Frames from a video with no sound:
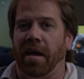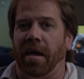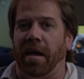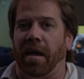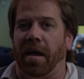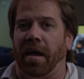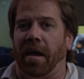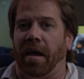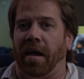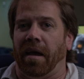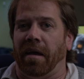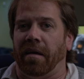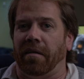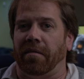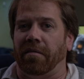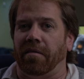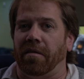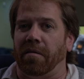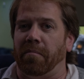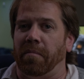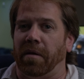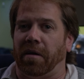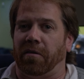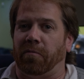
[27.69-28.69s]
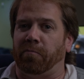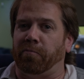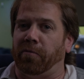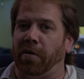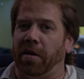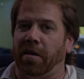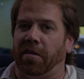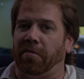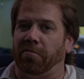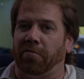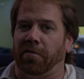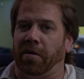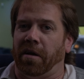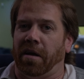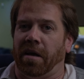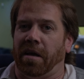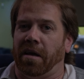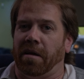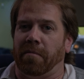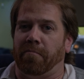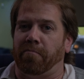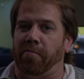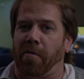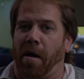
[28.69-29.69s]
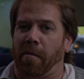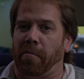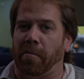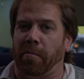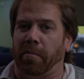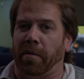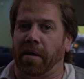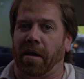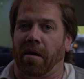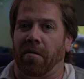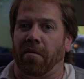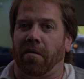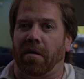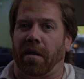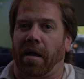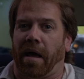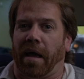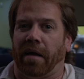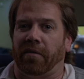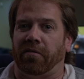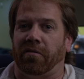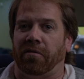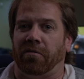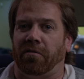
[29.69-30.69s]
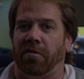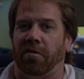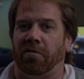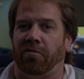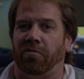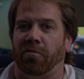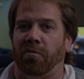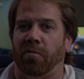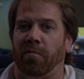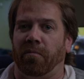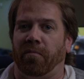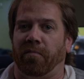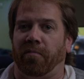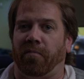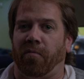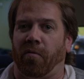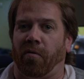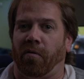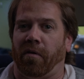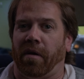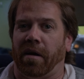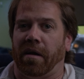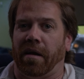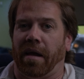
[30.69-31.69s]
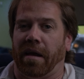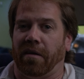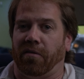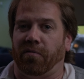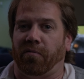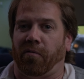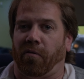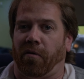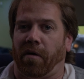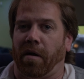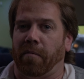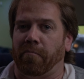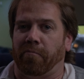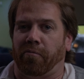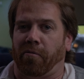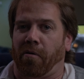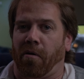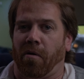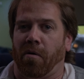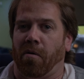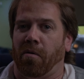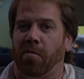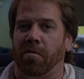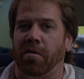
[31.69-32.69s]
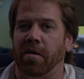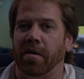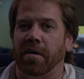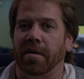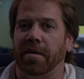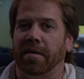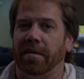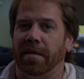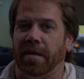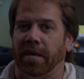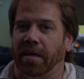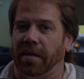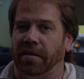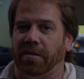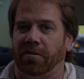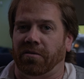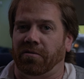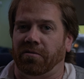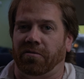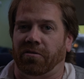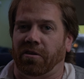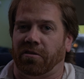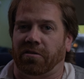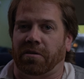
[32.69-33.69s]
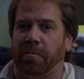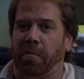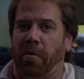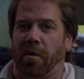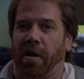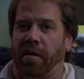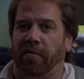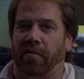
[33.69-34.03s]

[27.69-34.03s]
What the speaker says: and the MixPre 3 probably outclasses the Zoom H4N Pro in just about